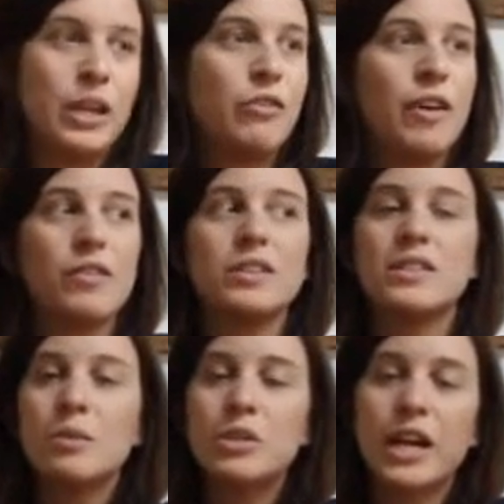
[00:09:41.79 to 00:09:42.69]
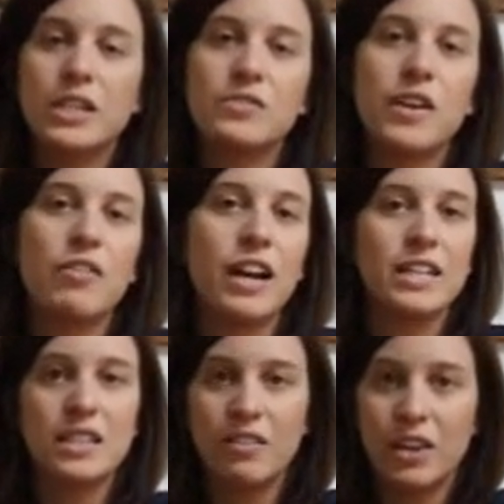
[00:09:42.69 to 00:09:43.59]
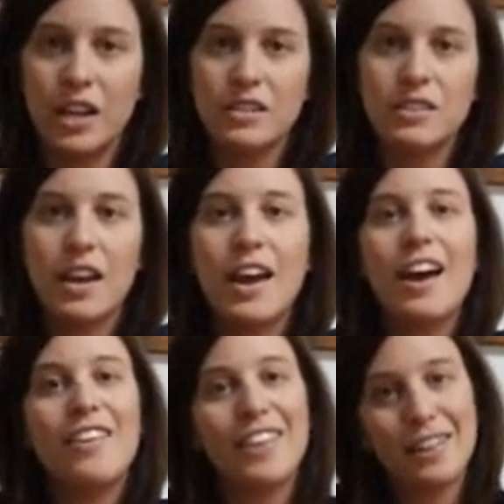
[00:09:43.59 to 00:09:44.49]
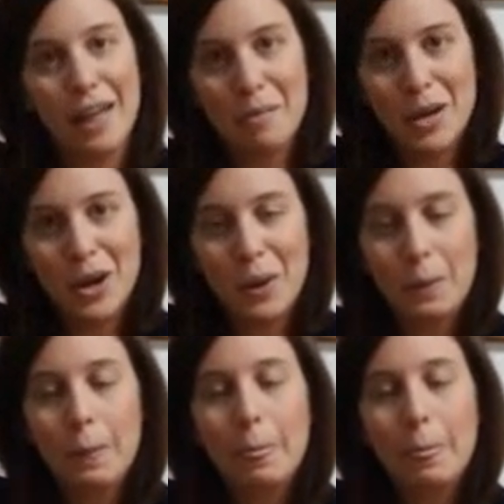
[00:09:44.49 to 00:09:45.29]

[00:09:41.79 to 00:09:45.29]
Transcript: Your favorite subjects, favorite activities? And they let me know.